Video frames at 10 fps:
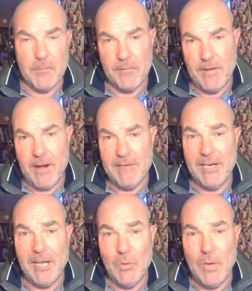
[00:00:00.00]
very
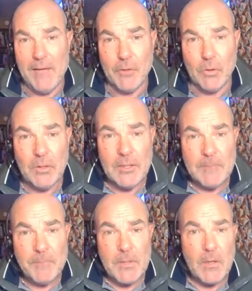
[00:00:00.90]
low level
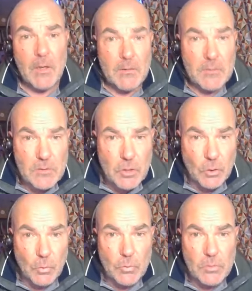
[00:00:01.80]

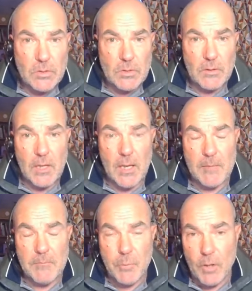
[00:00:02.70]
tools
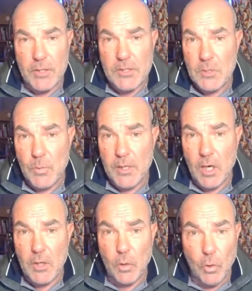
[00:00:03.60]
and products that we
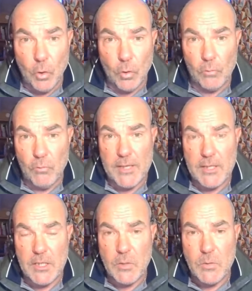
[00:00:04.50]
are already
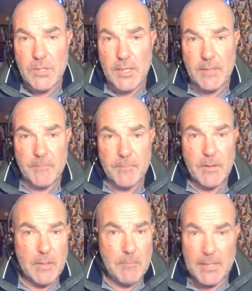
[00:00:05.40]
using.
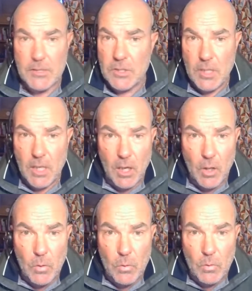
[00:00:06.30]
He mentioned
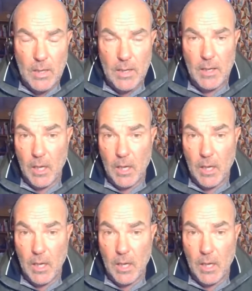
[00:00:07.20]
o, uh,